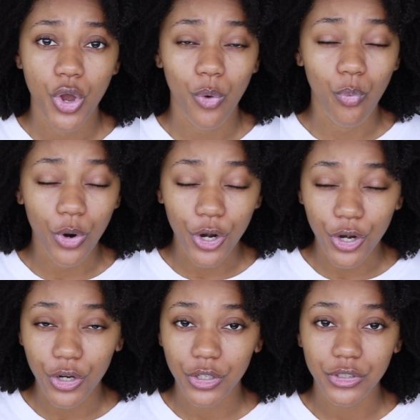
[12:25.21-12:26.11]

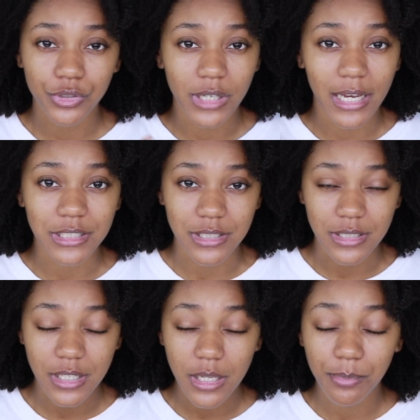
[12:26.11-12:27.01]
work. You guys
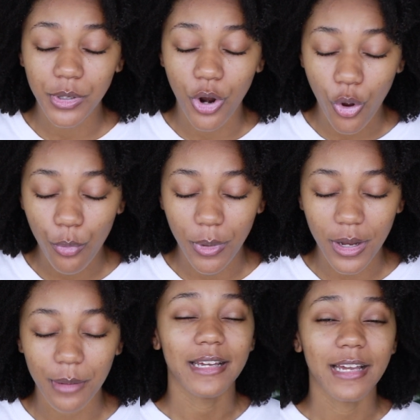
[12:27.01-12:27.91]
just keep your hope
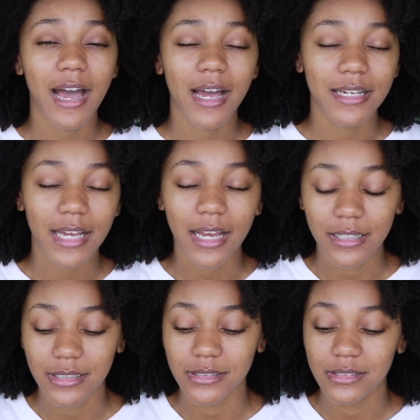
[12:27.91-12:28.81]
up. God got
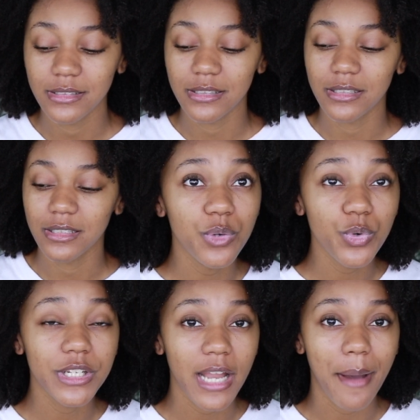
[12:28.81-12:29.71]
us. He
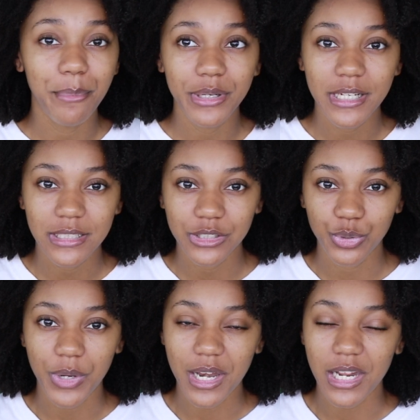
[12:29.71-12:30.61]
would not put us
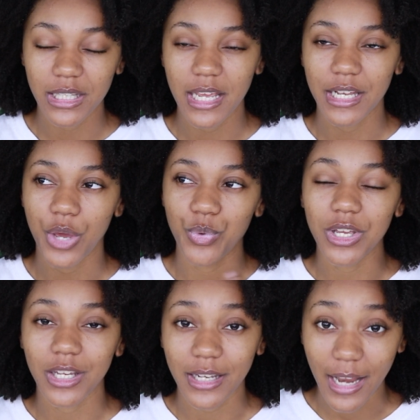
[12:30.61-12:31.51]
through anything that we
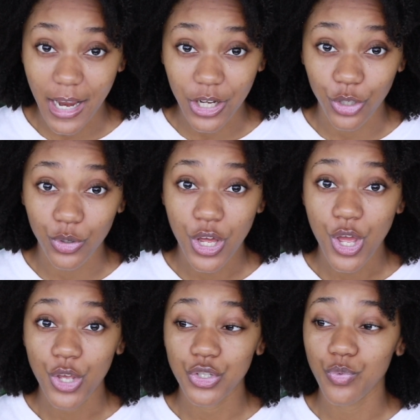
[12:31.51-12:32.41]
couldn't handle.
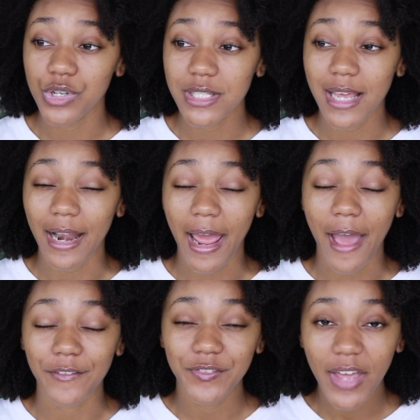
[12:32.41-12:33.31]
So we just gotta
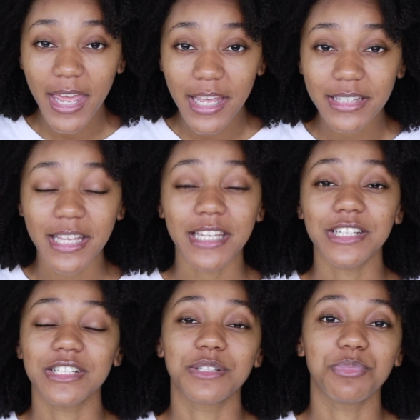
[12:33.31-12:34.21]
have faith and
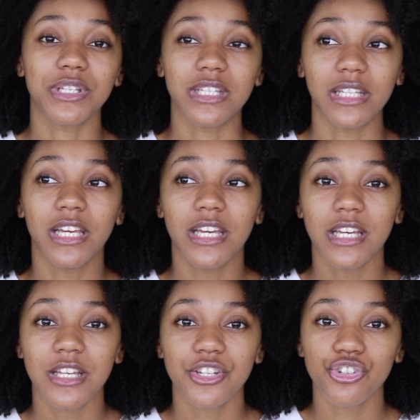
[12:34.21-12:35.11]
just be
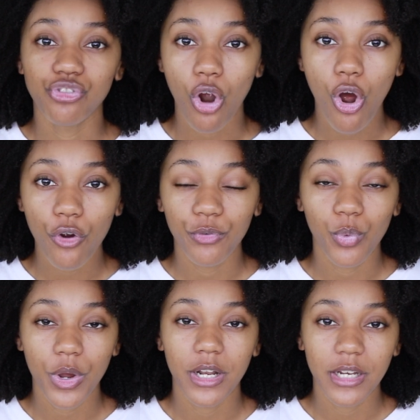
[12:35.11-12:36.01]
strong for
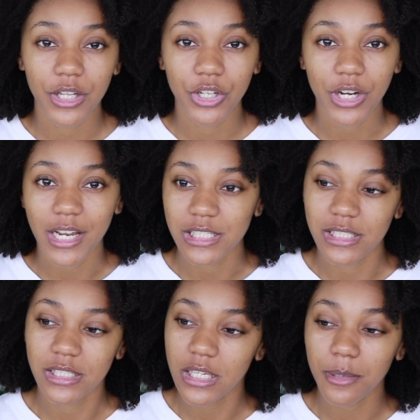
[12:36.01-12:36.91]
one another and
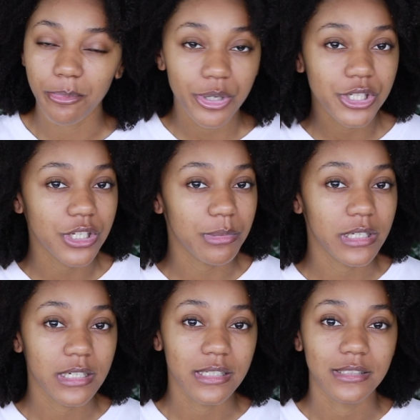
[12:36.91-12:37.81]
just keep pushing,
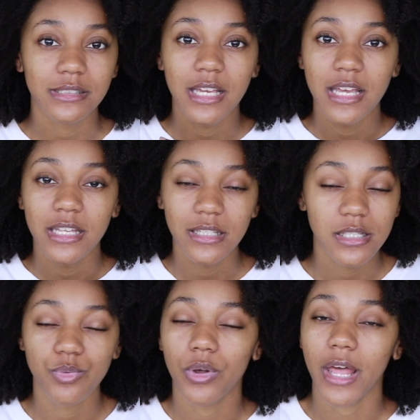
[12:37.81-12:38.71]
because
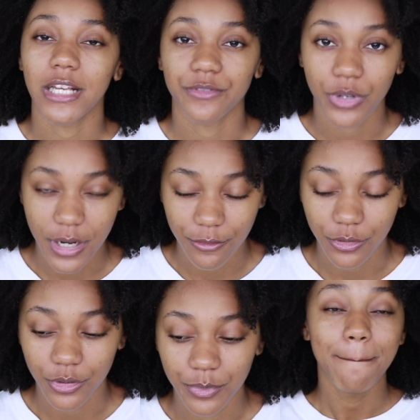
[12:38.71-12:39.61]
this won't last
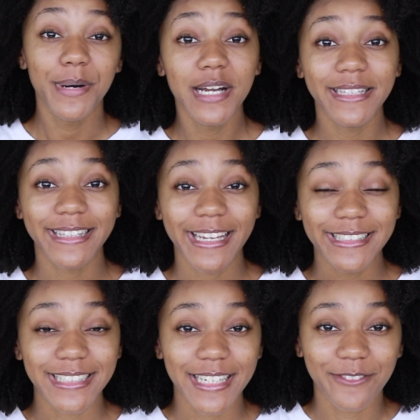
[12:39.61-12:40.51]
forever. But that
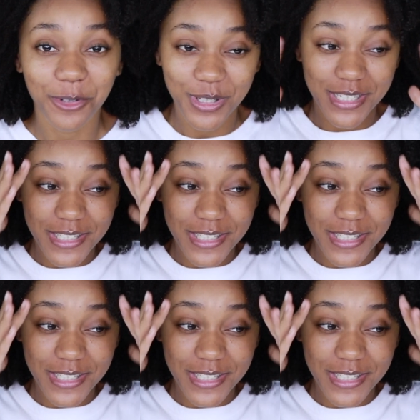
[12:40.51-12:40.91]
is it for this